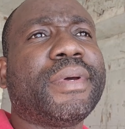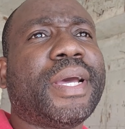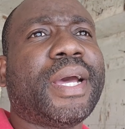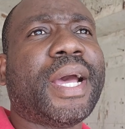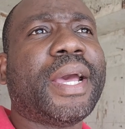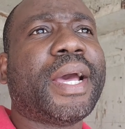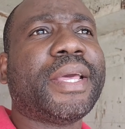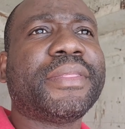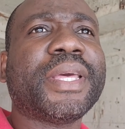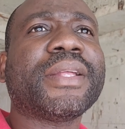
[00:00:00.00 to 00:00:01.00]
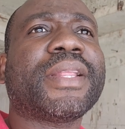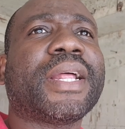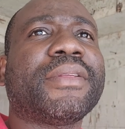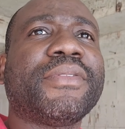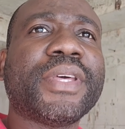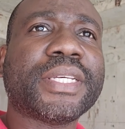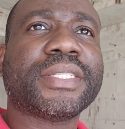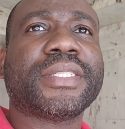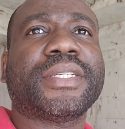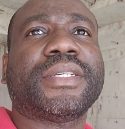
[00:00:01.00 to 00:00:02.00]
I think that
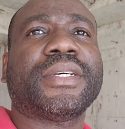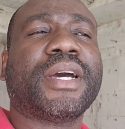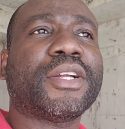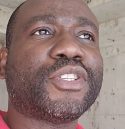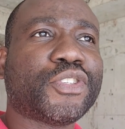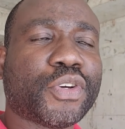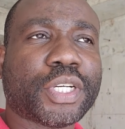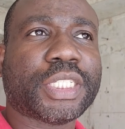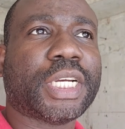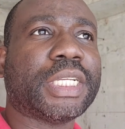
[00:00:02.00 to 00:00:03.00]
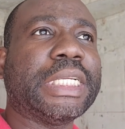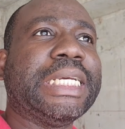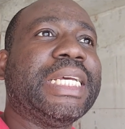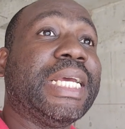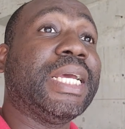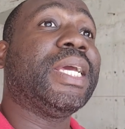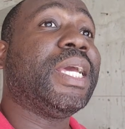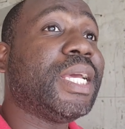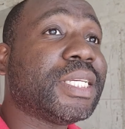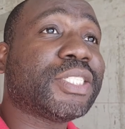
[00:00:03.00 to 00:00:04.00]
this construction
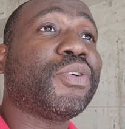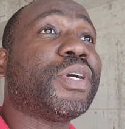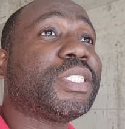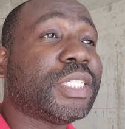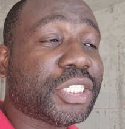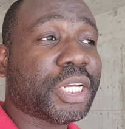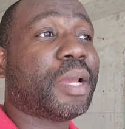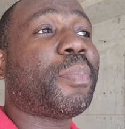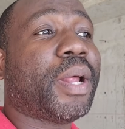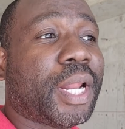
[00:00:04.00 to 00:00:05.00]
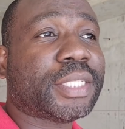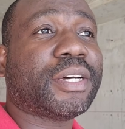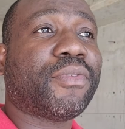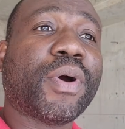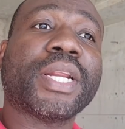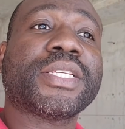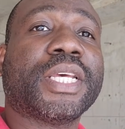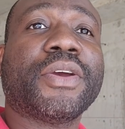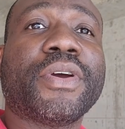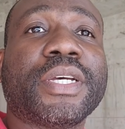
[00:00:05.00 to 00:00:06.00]
is going to shape a lot of what this
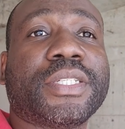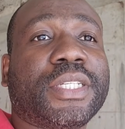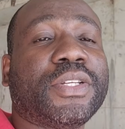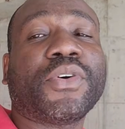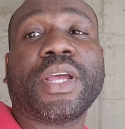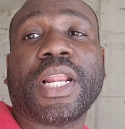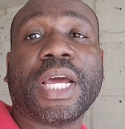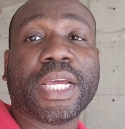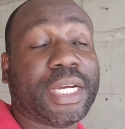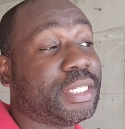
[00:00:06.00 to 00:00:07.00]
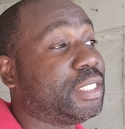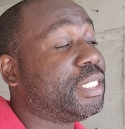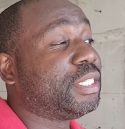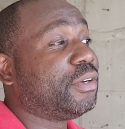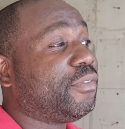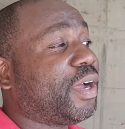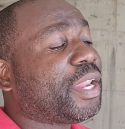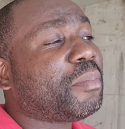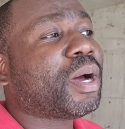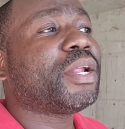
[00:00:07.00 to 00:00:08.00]
area is looking like. And for
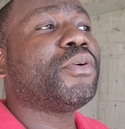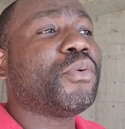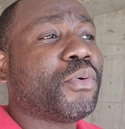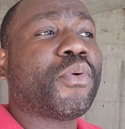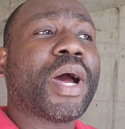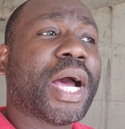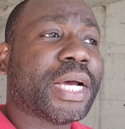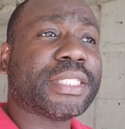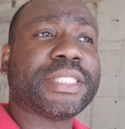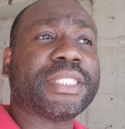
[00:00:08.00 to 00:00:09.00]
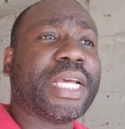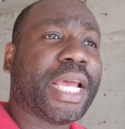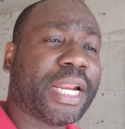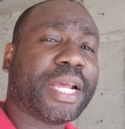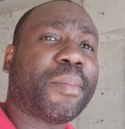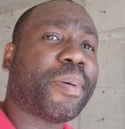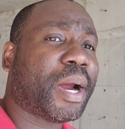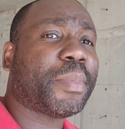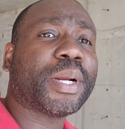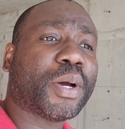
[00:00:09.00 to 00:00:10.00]
anybody who has any
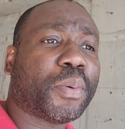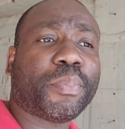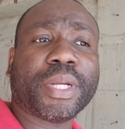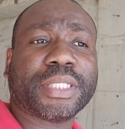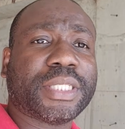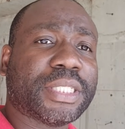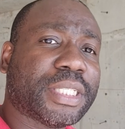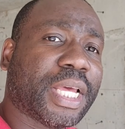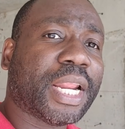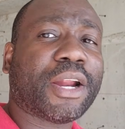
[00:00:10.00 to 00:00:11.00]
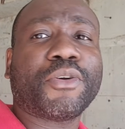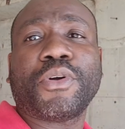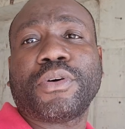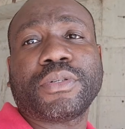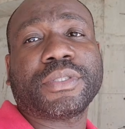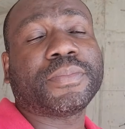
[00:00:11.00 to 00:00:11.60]
apartment complexes in and around